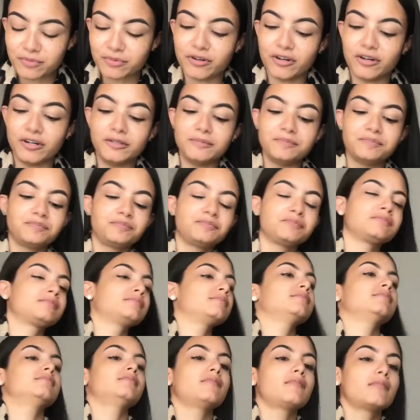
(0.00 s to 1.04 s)

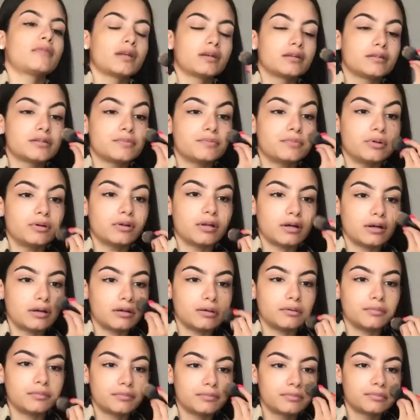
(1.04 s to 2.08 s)
to put that
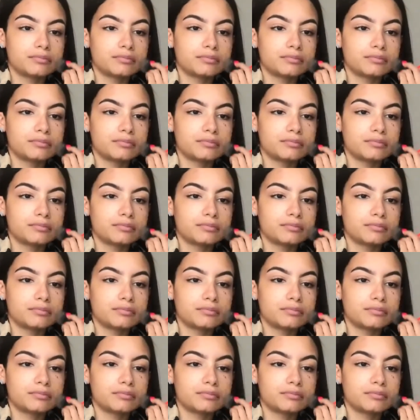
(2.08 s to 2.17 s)
on.